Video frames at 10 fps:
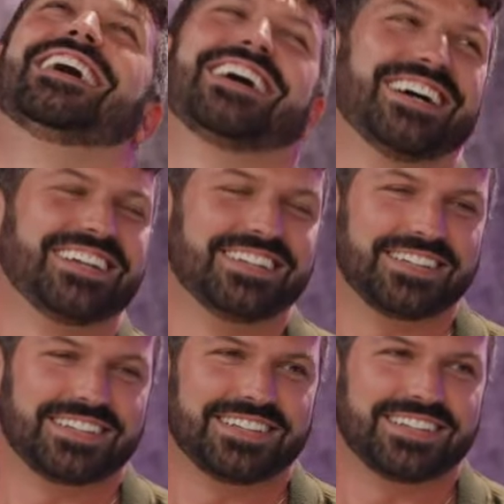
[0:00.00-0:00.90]

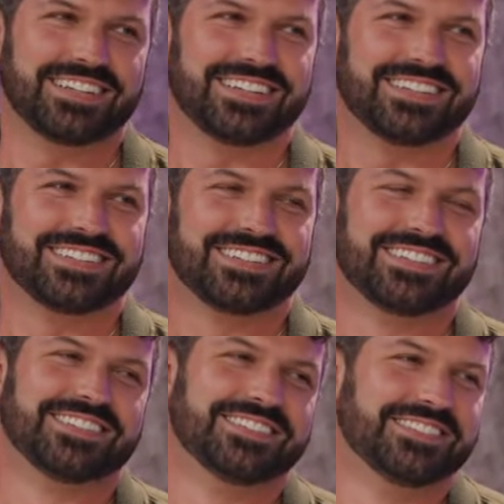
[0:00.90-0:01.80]

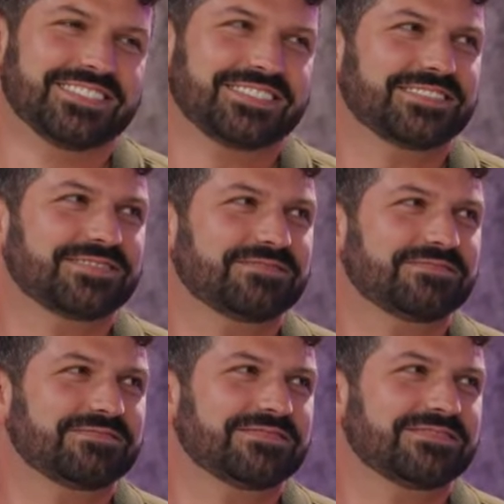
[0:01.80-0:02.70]

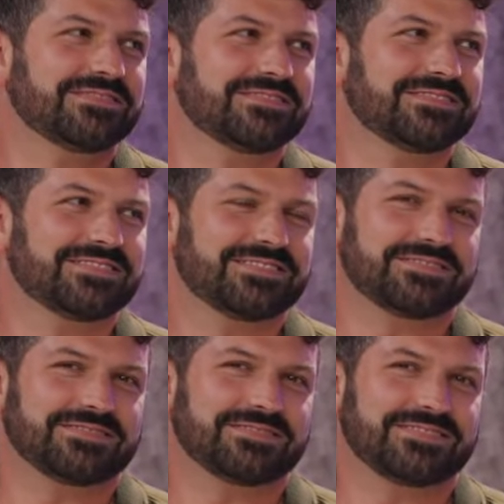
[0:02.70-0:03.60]

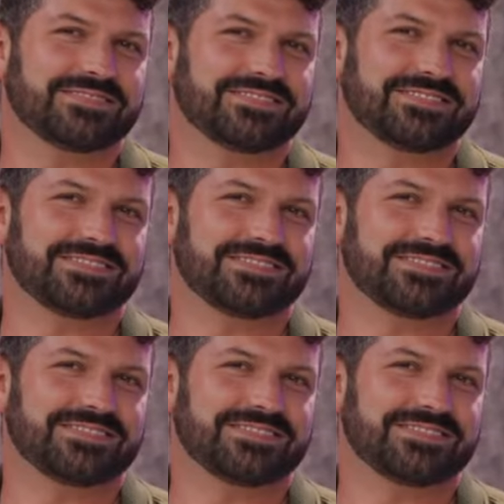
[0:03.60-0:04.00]
The person shown says nothing.